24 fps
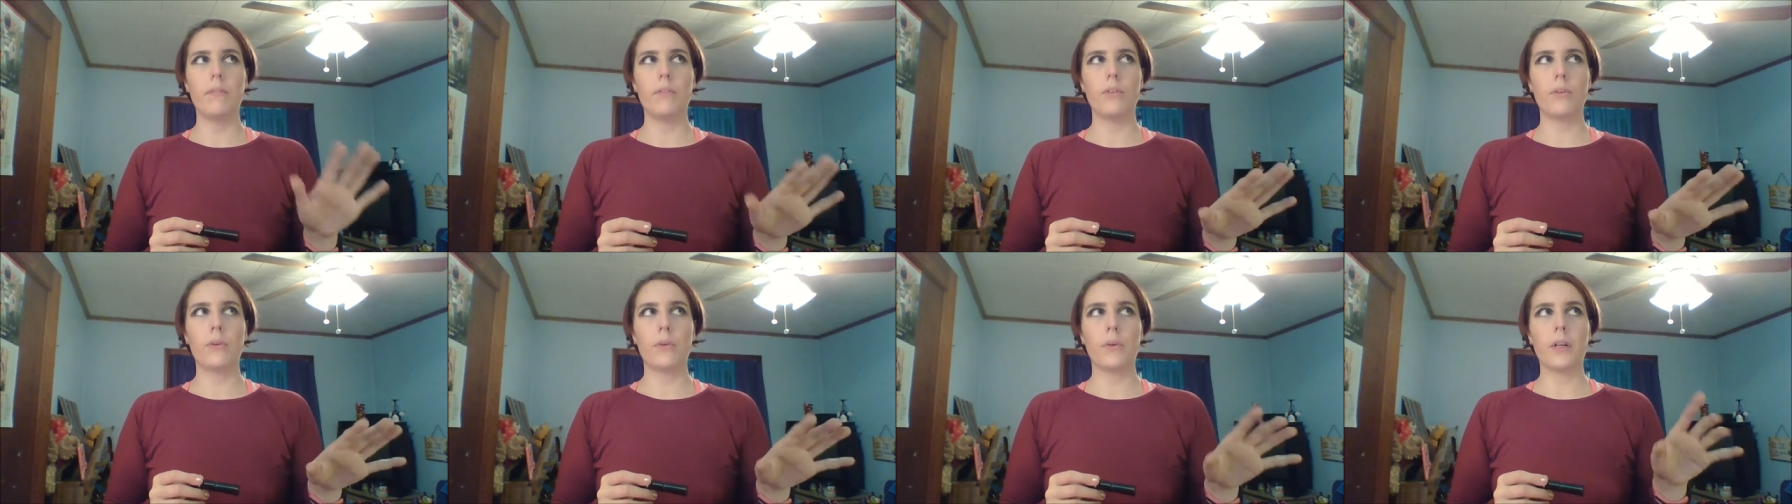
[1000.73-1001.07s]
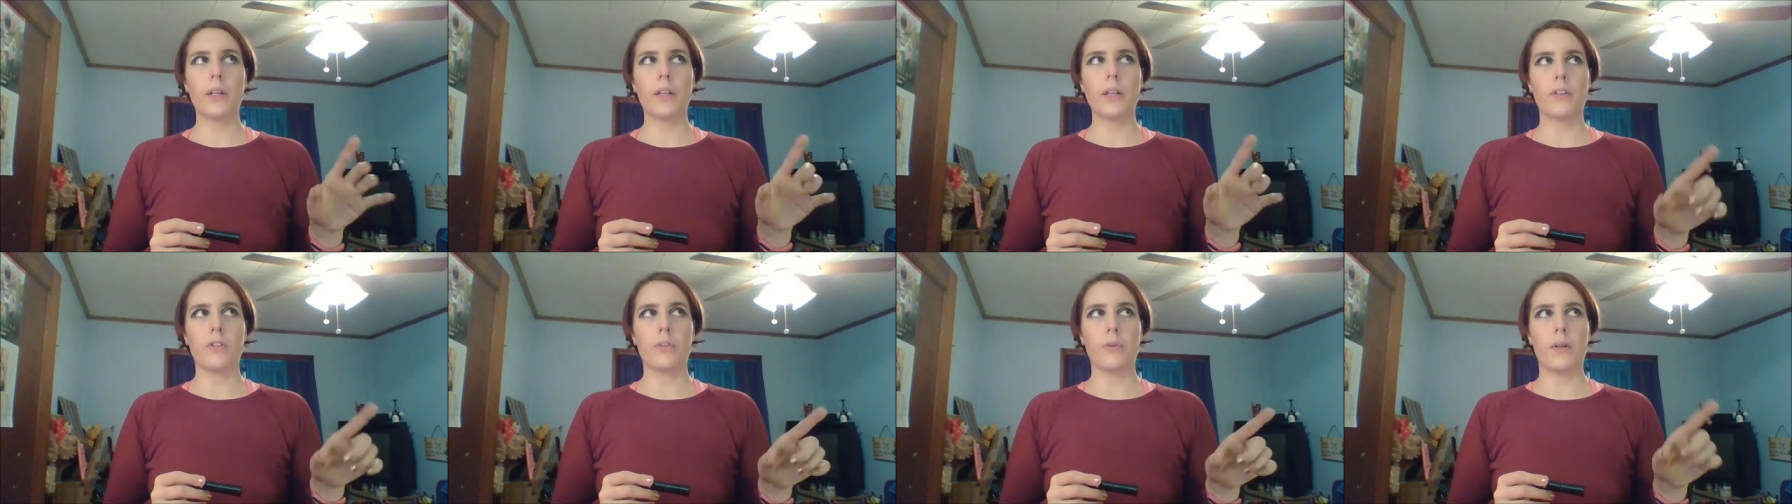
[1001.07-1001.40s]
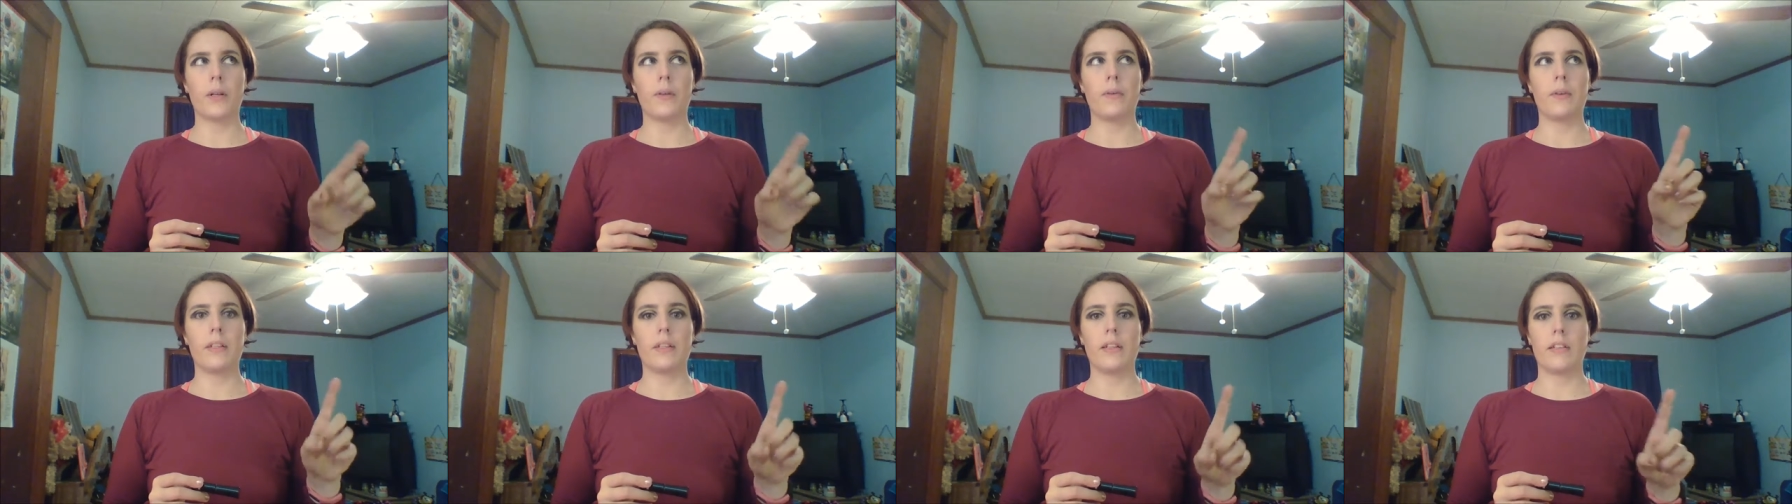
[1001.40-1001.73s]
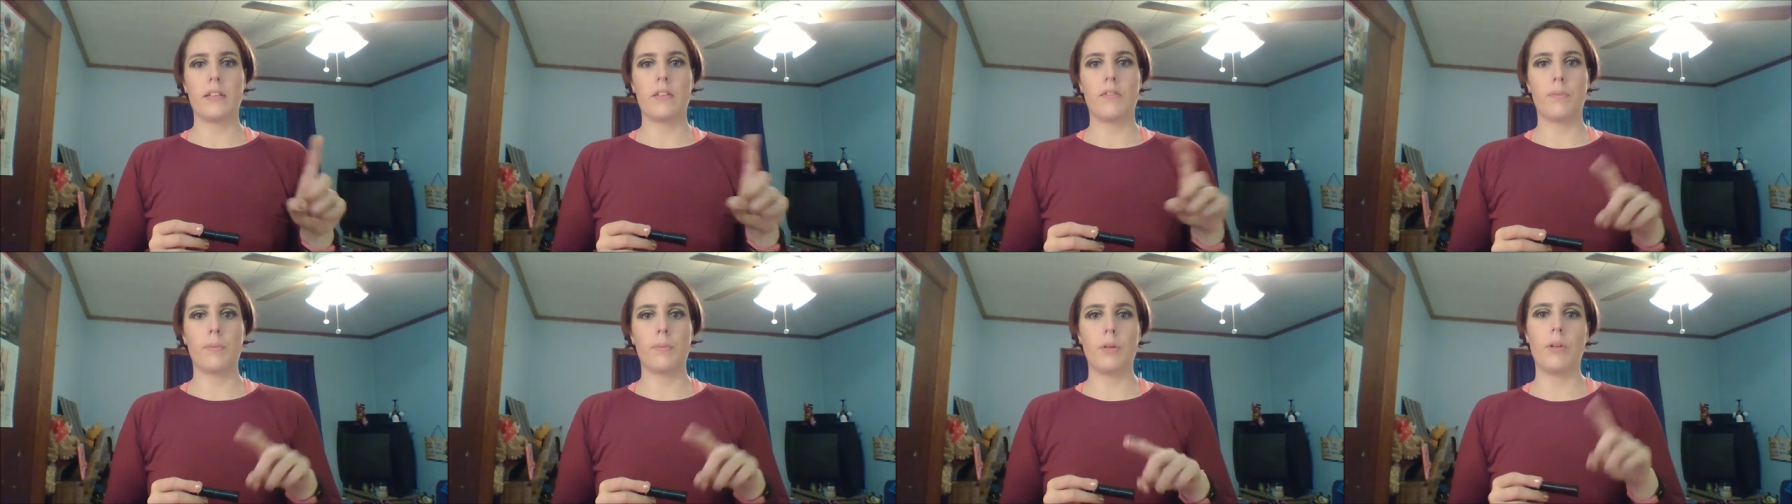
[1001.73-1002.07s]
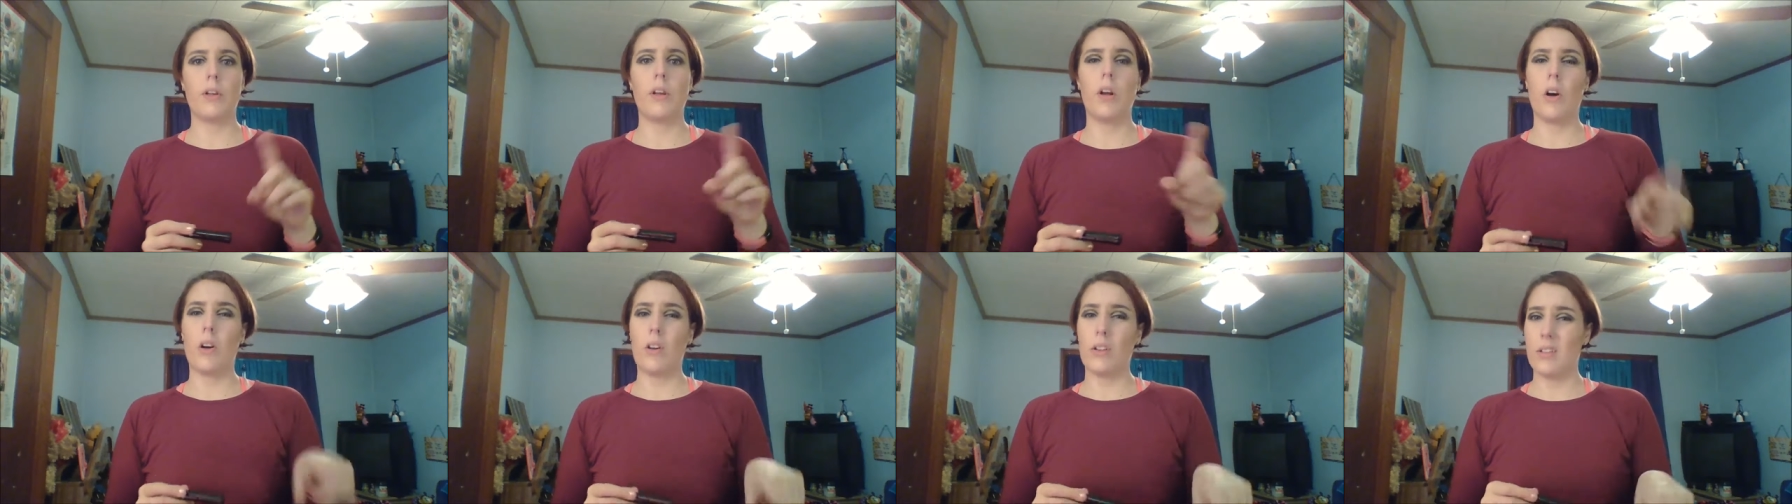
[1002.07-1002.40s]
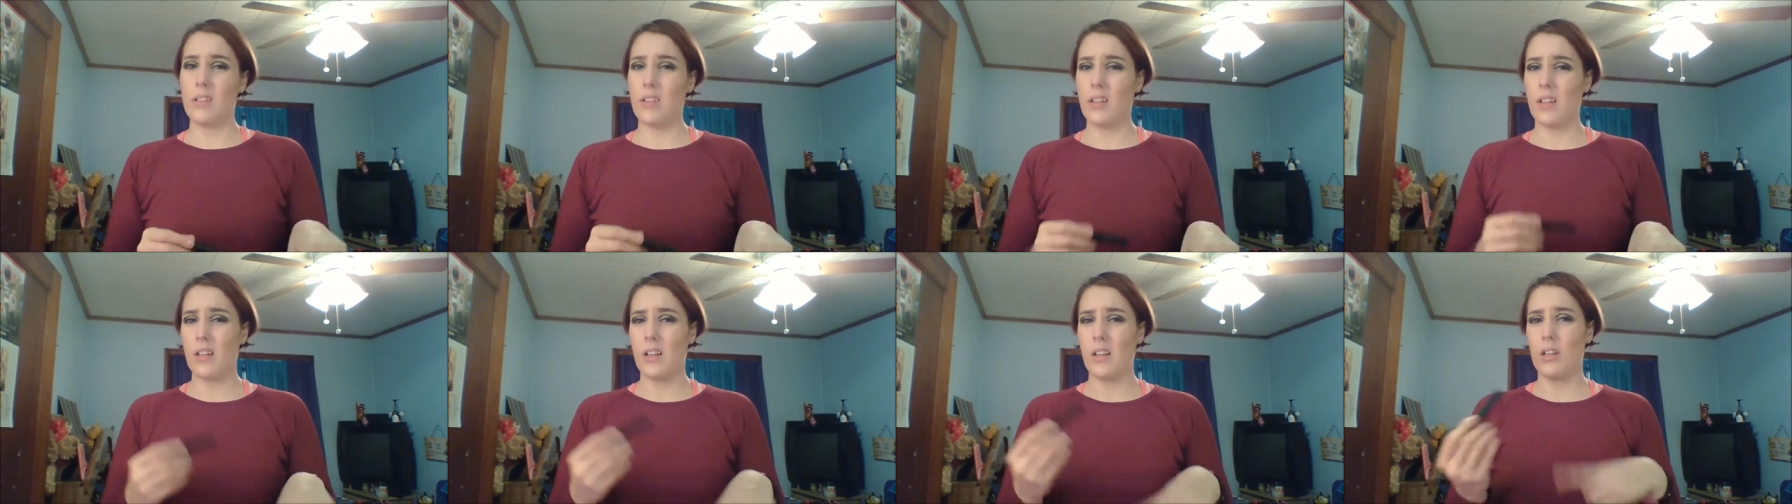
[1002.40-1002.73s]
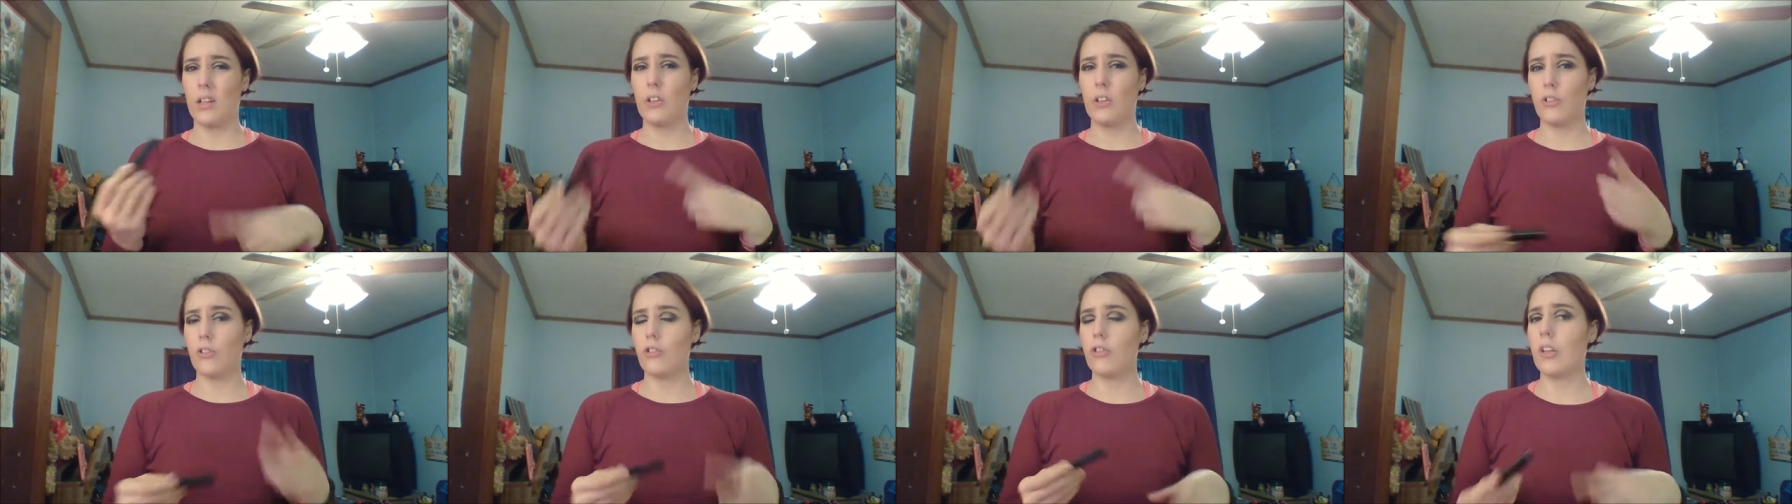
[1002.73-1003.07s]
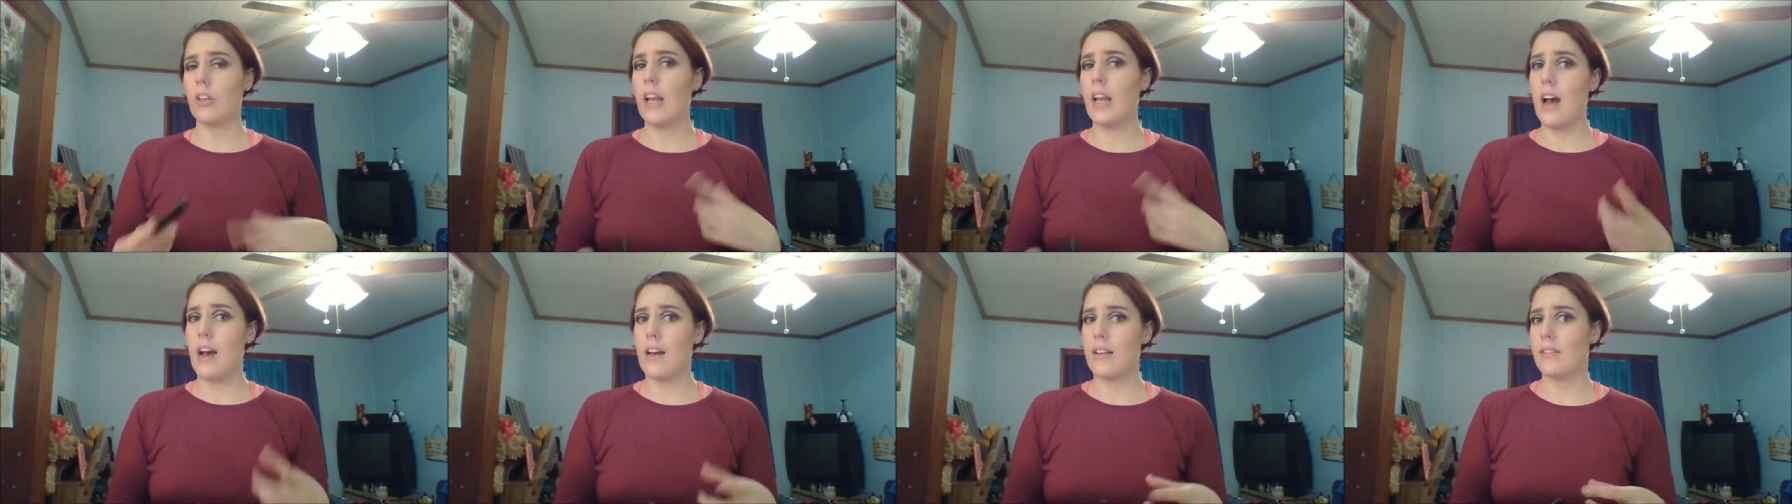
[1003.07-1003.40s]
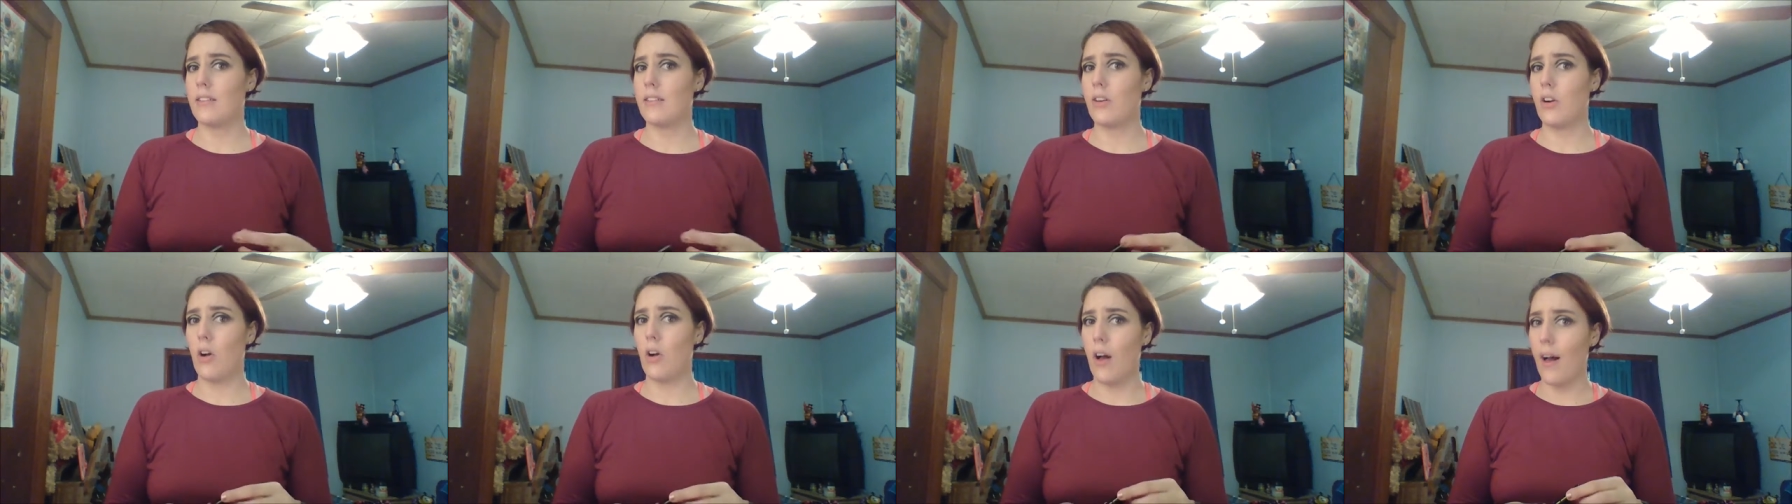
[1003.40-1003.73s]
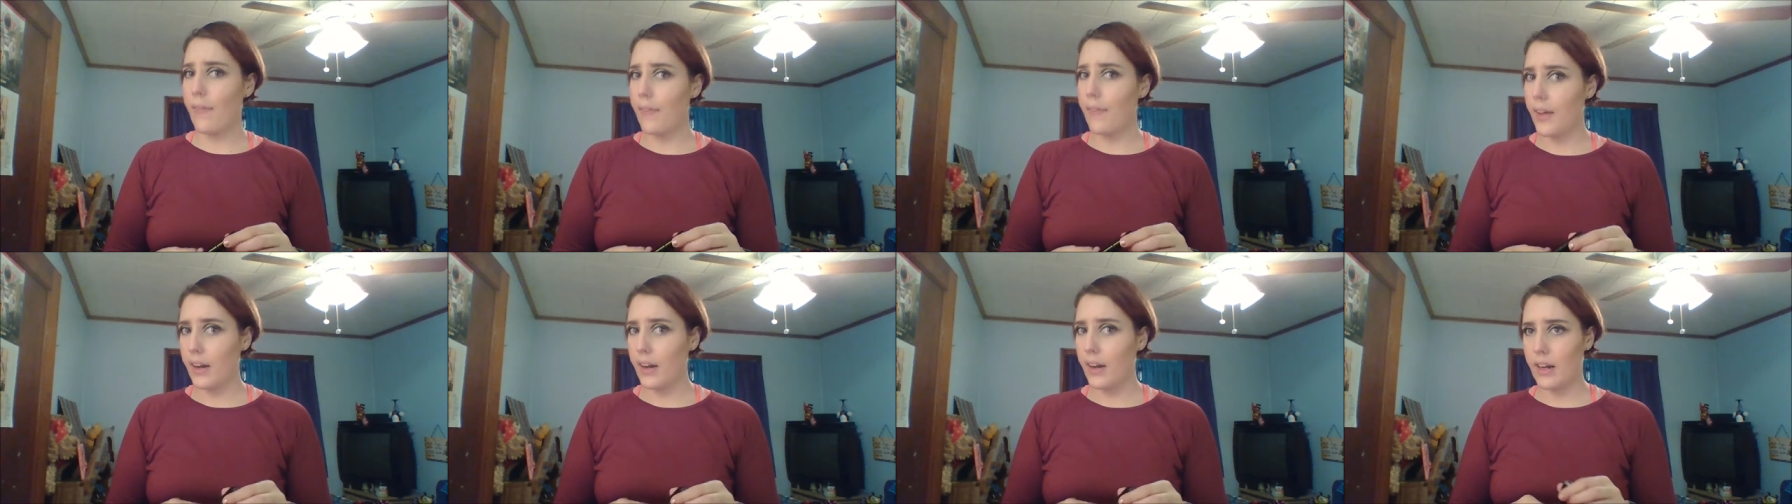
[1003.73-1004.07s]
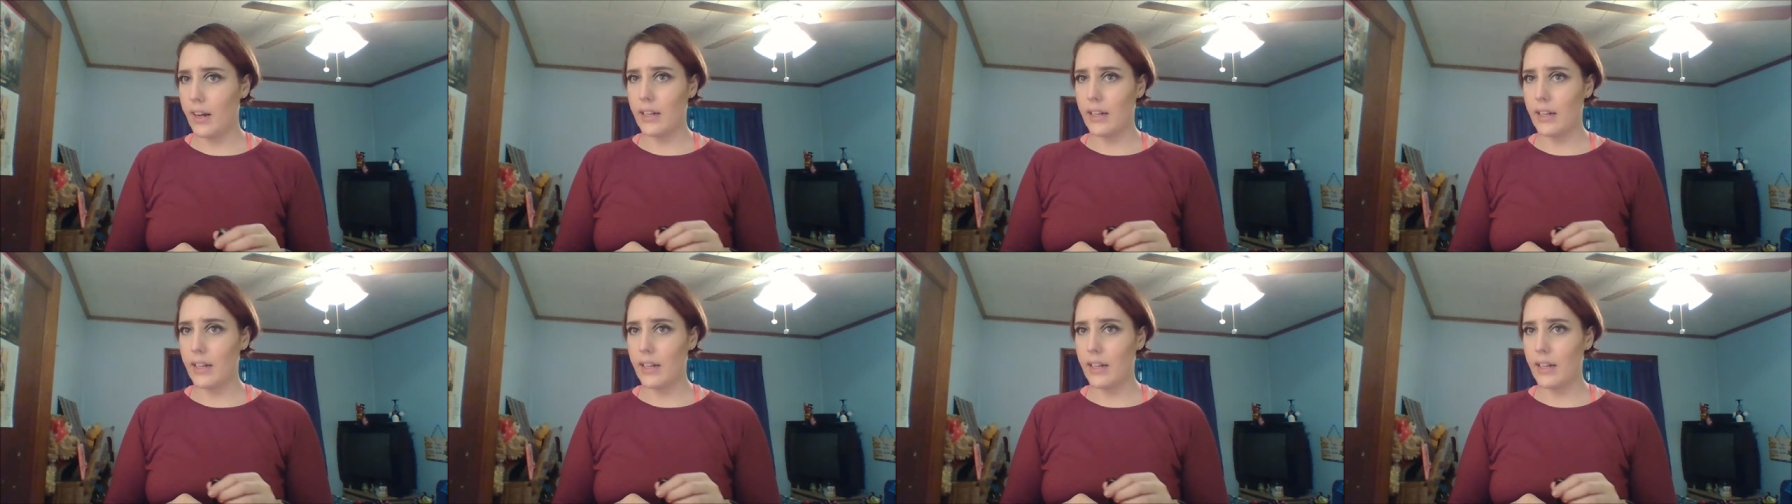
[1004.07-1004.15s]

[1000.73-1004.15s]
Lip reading: during the 21 Days of Beauty, Ulta usually has it on there,